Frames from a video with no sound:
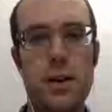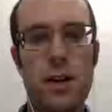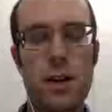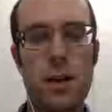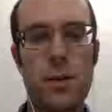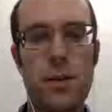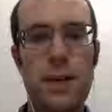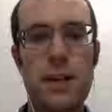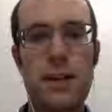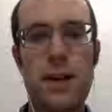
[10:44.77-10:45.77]
Along with
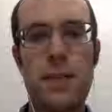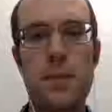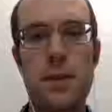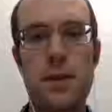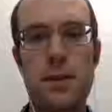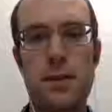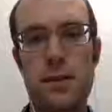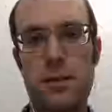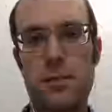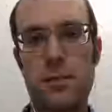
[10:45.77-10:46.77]
the SA
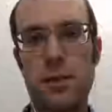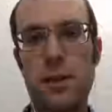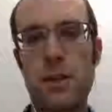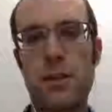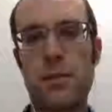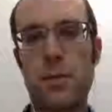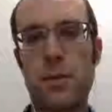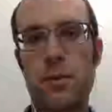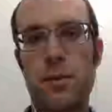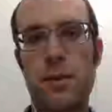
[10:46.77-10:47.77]
updates released for
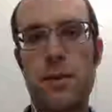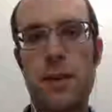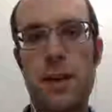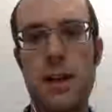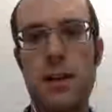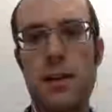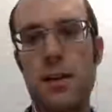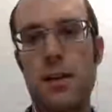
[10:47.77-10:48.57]
both 7 and 8,